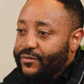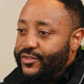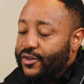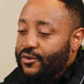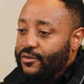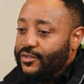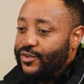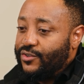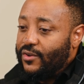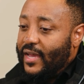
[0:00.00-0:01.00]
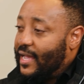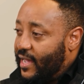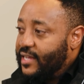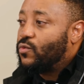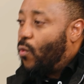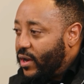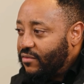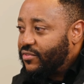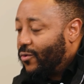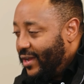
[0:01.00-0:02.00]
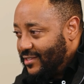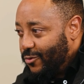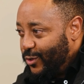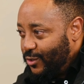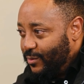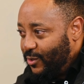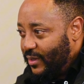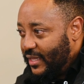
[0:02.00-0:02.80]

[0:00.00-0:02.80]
So AI is one of the ways that we should be doing